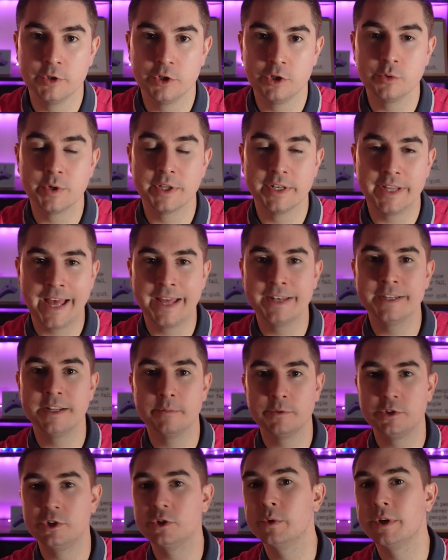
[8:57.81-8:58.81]
you can end
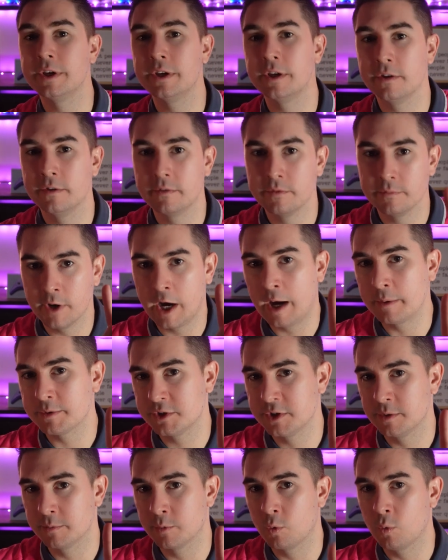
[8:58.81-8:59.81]
up doing
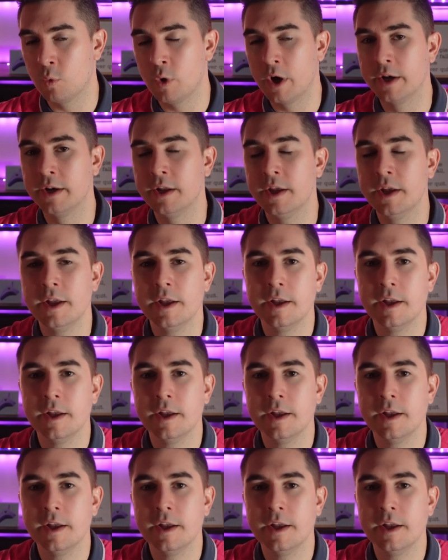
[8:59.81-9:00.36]
option number one.